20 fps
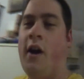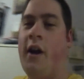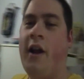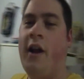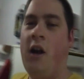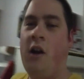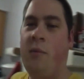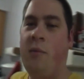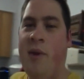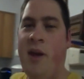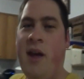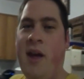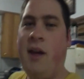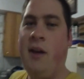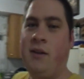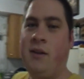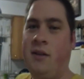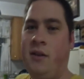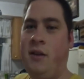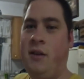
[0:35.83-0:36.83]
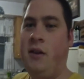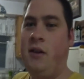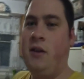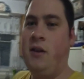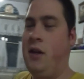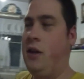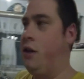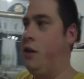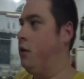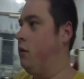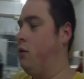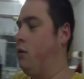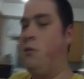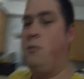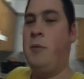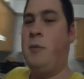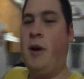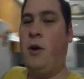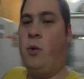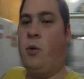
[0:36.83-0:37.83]
hot air bag is in the
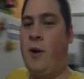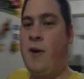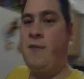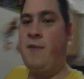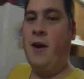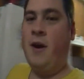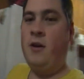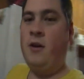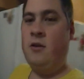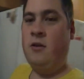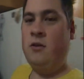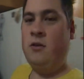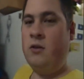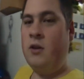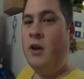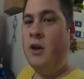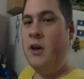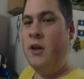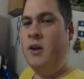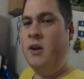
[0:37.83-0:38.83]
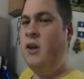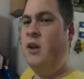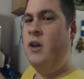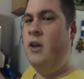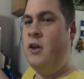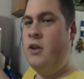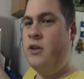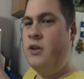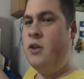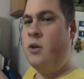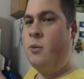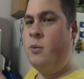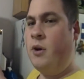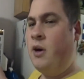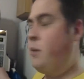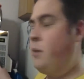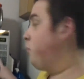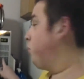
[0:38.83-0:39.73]
microwave now. Okay, so we're